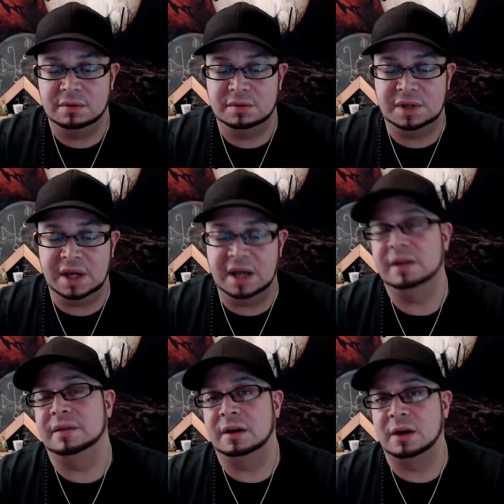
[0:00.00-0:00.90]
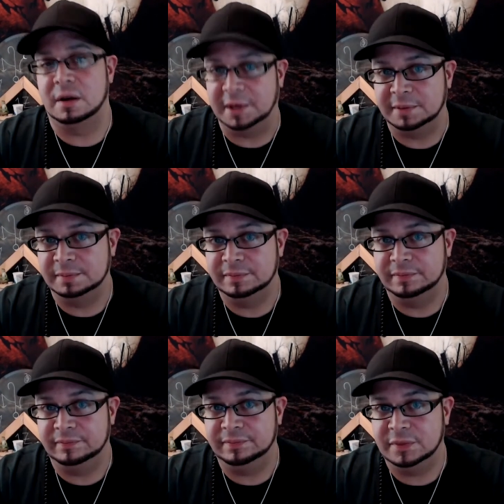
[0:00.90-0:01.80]
to anything coming,
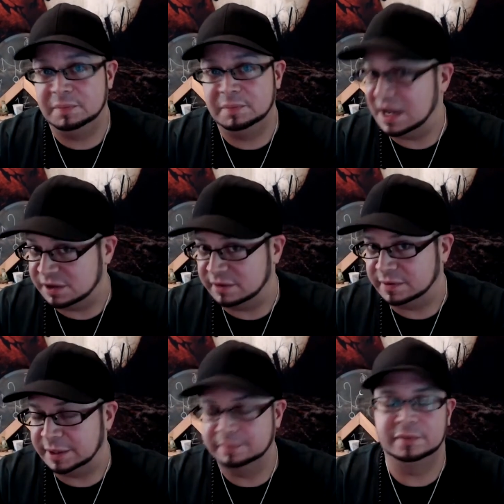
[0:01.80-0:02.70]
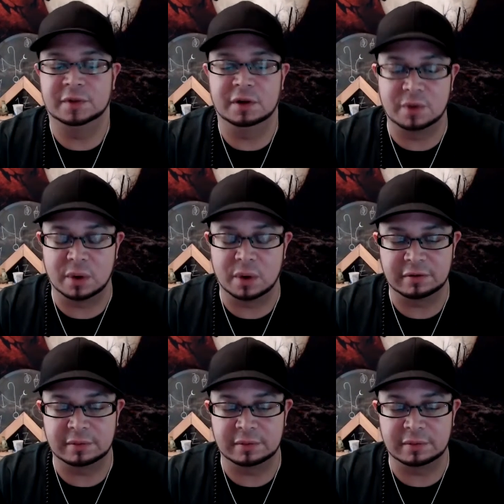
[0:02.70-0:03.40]
positively, of course.